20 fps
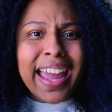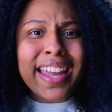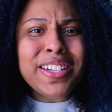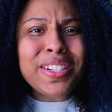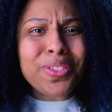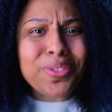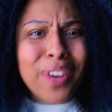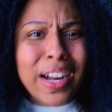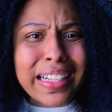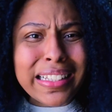And
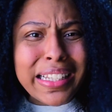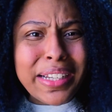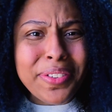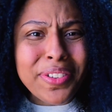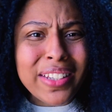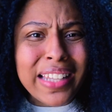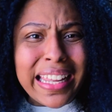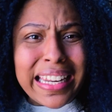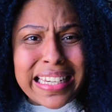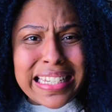directly
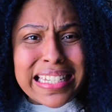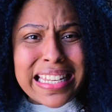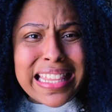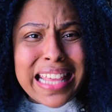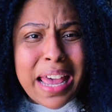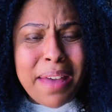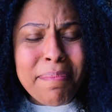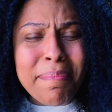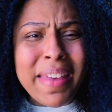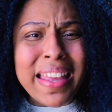related to
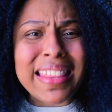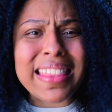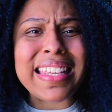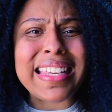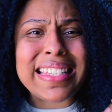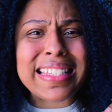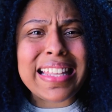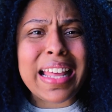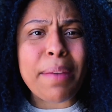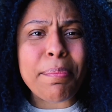that myth
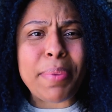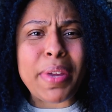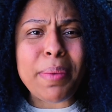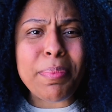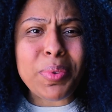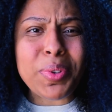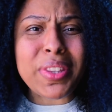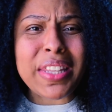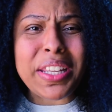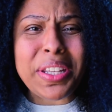is that
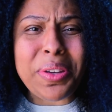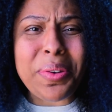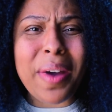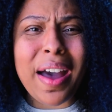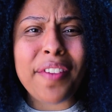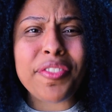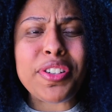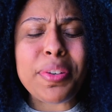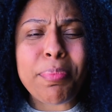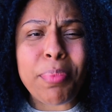people think you
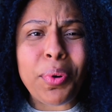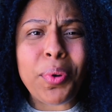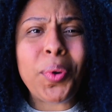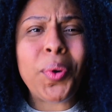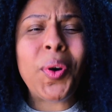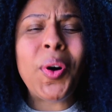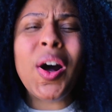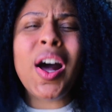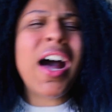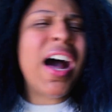have to
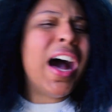pull